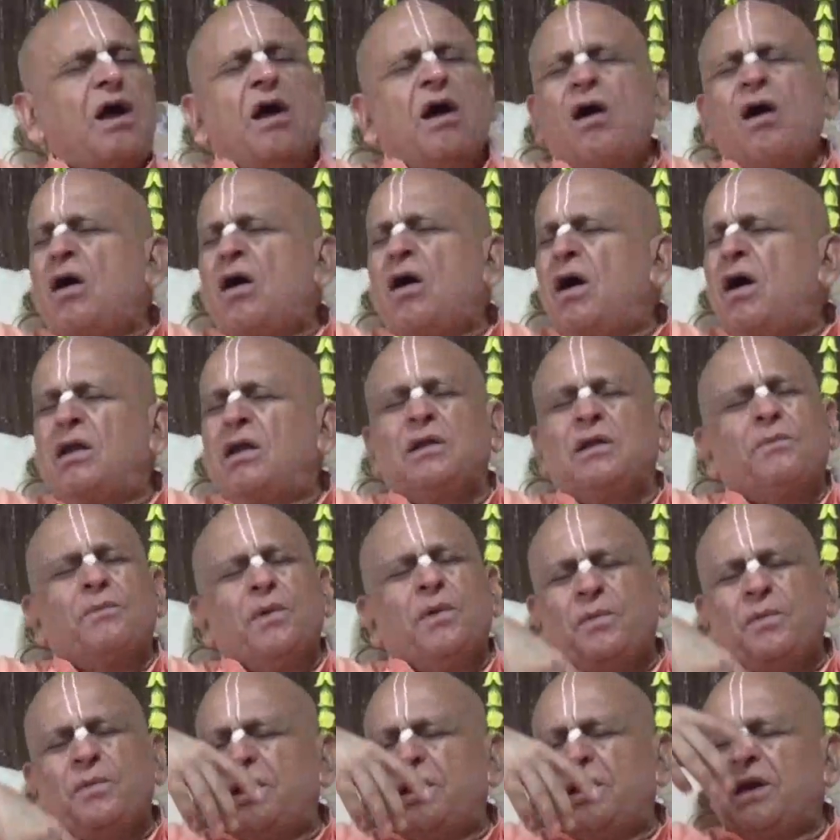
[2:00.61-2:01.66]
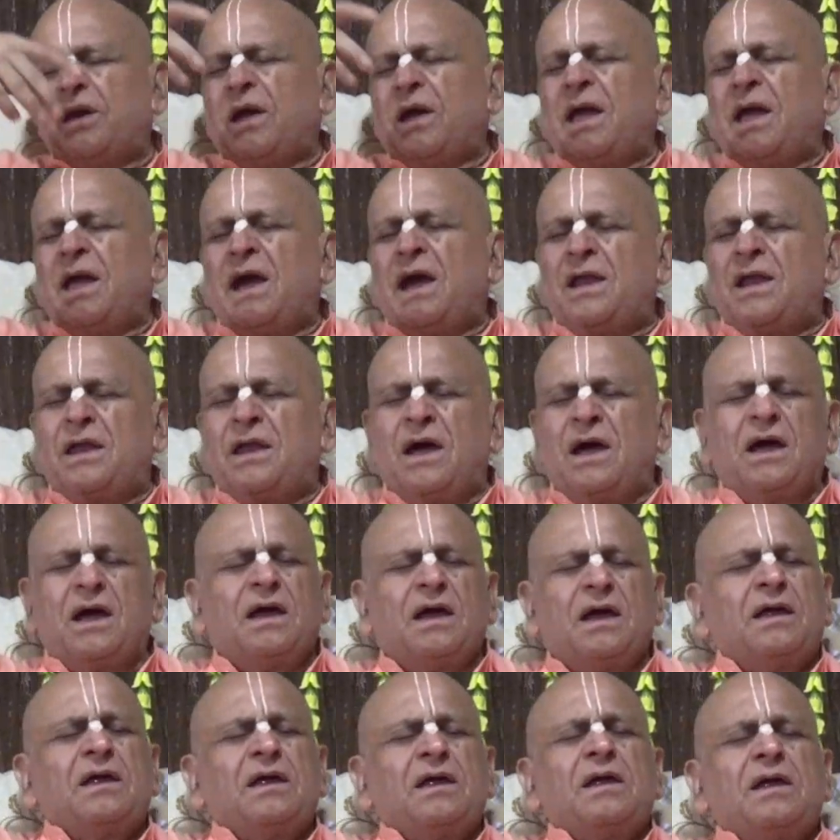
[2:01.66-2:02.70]
all the people in Guyana
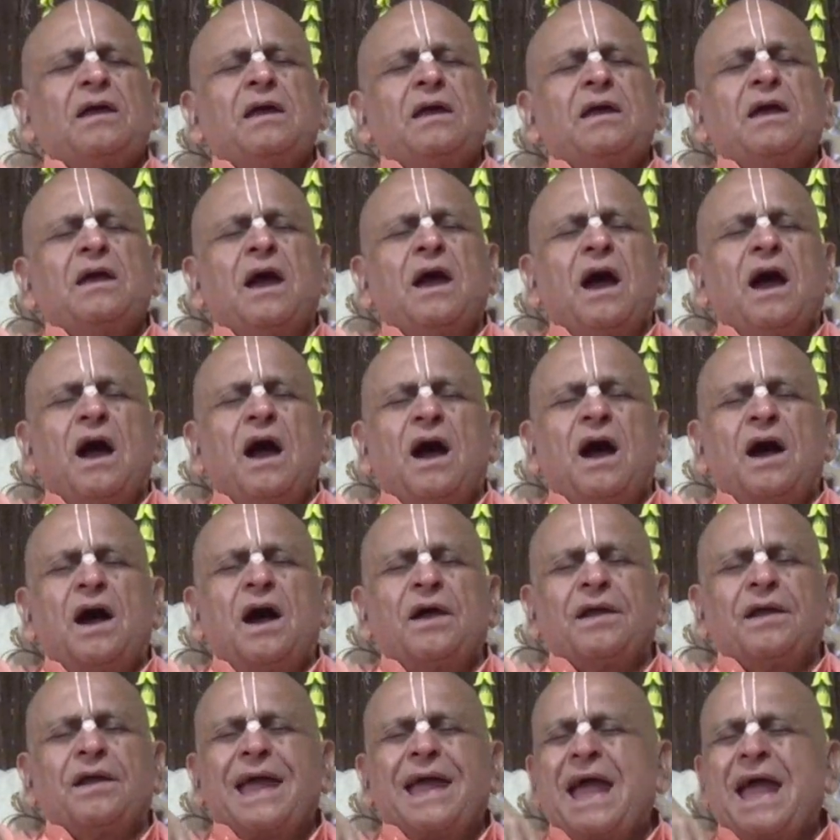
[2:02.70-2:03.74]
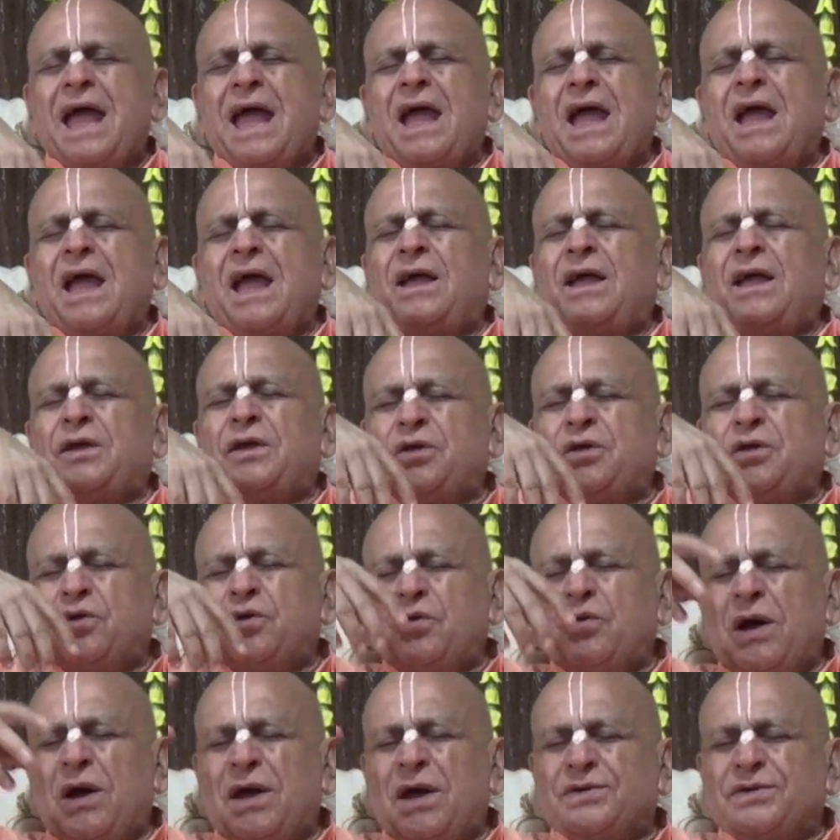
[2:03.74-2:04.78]
or
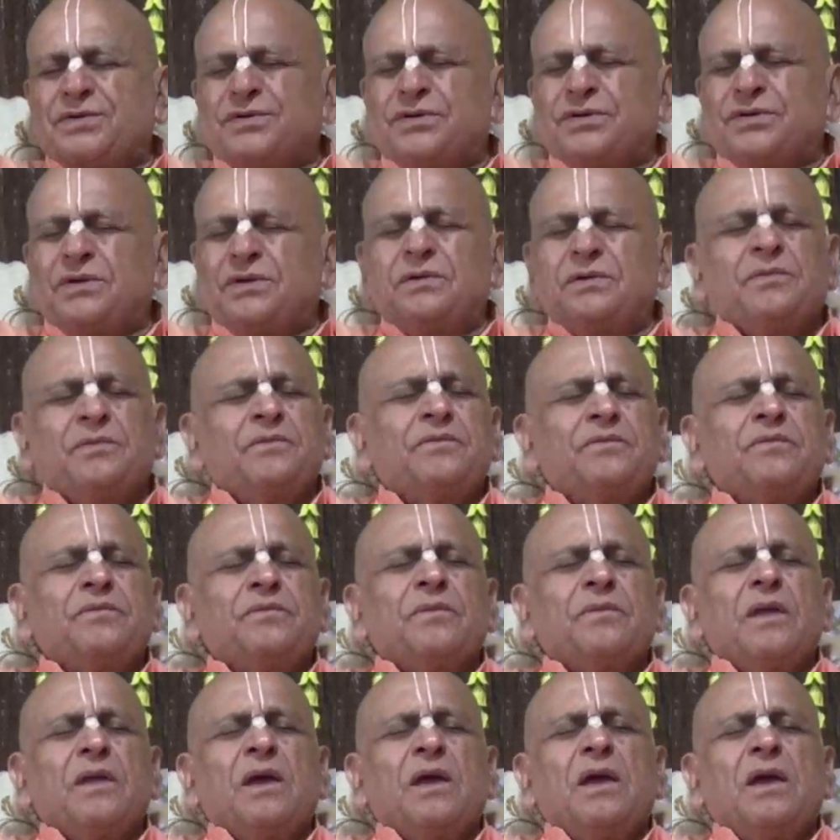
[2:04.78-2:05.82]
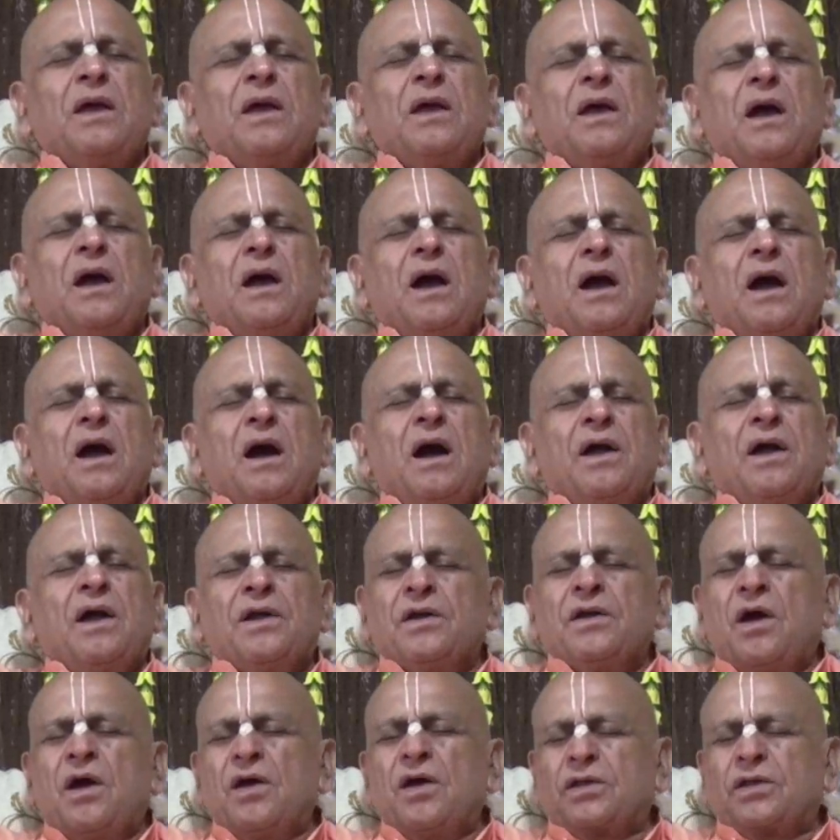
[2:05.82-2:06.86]
US or
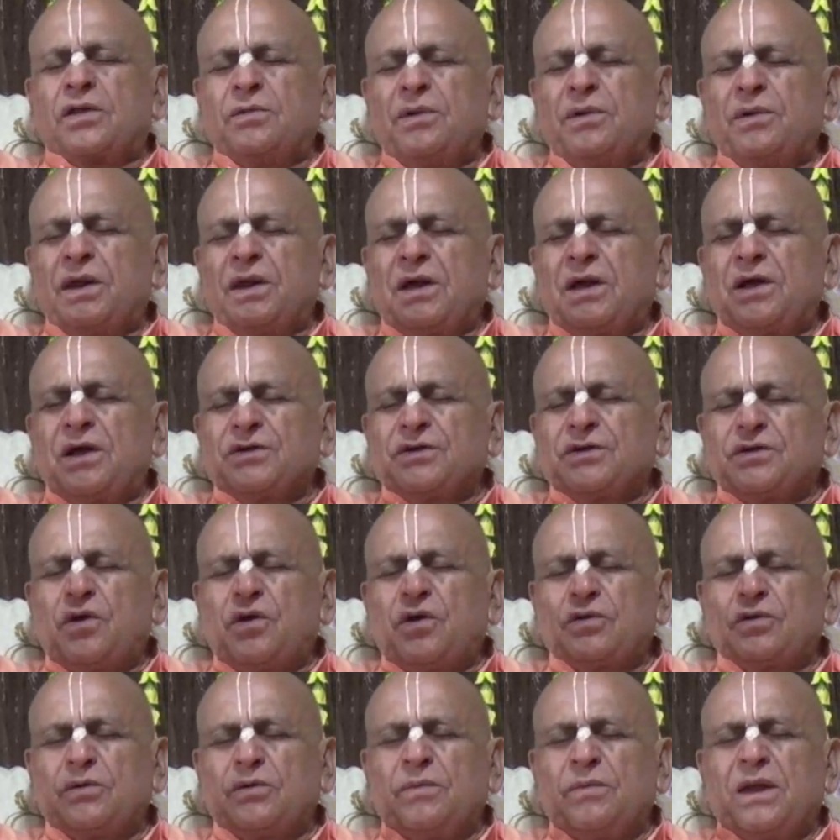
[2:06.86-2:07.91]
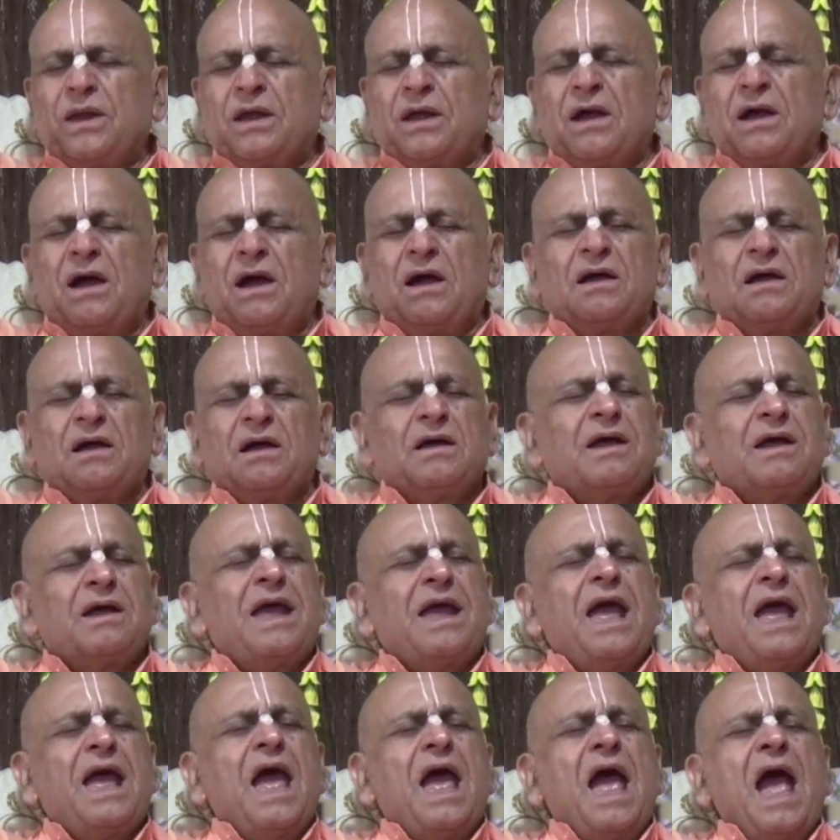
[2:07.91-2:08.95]
North America, South America,
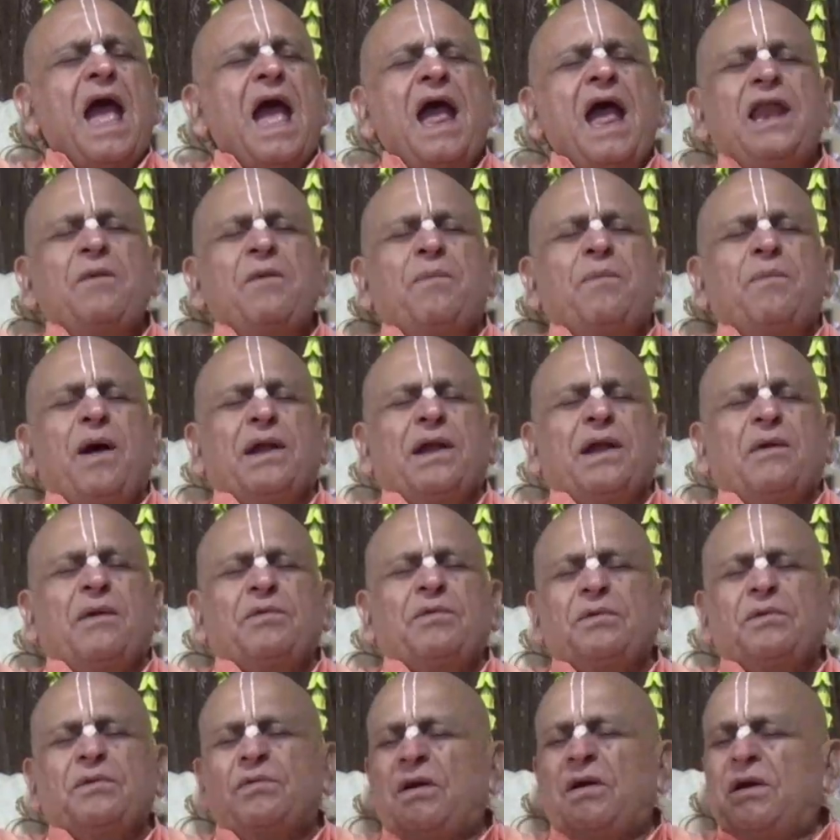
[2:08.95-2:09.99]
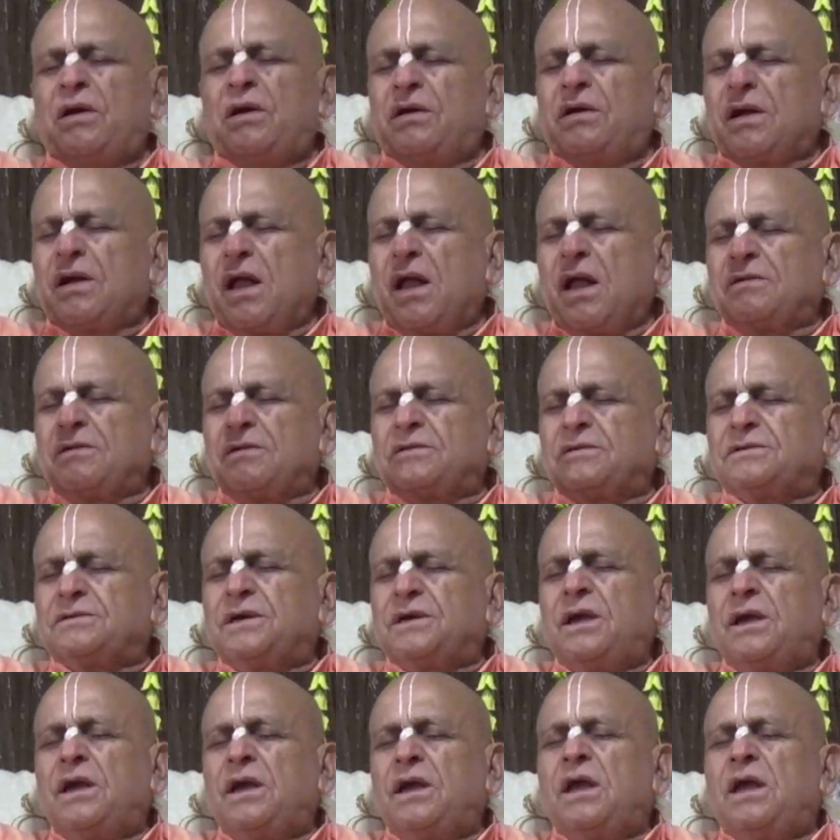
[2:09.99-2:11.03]
any part of the world,
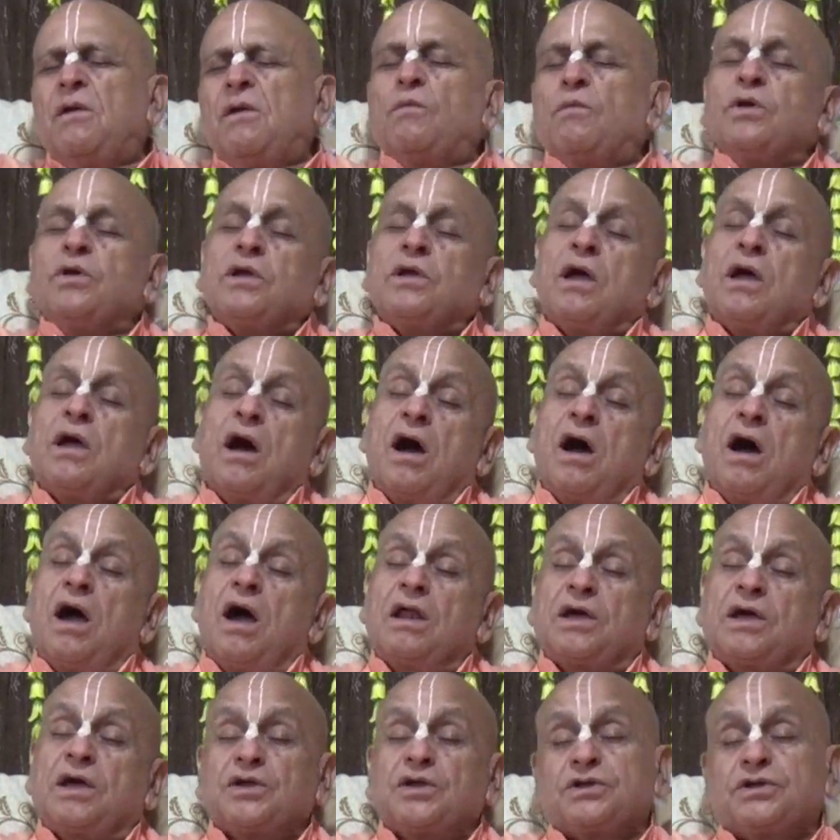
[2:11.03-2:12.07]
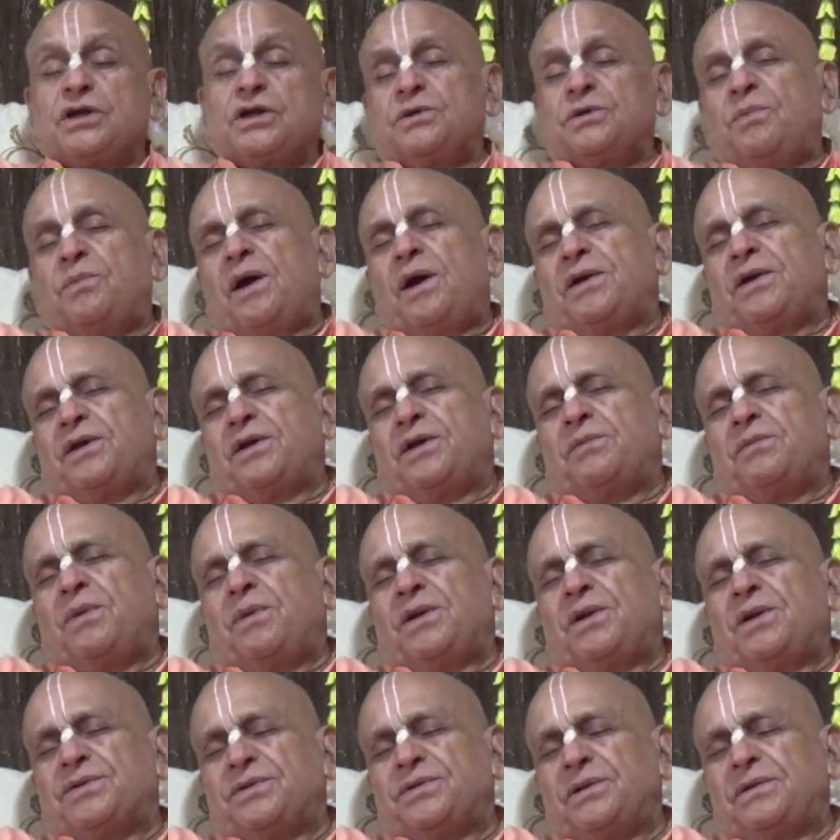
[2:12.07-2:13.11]
we are all Krishna's part and
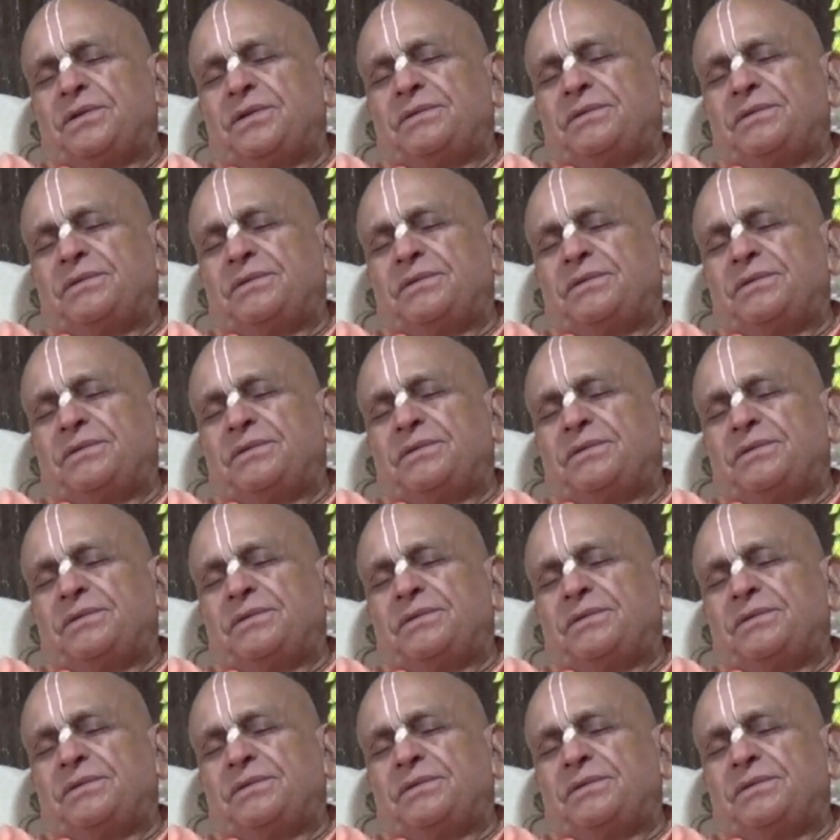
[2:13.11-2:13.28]
parcel.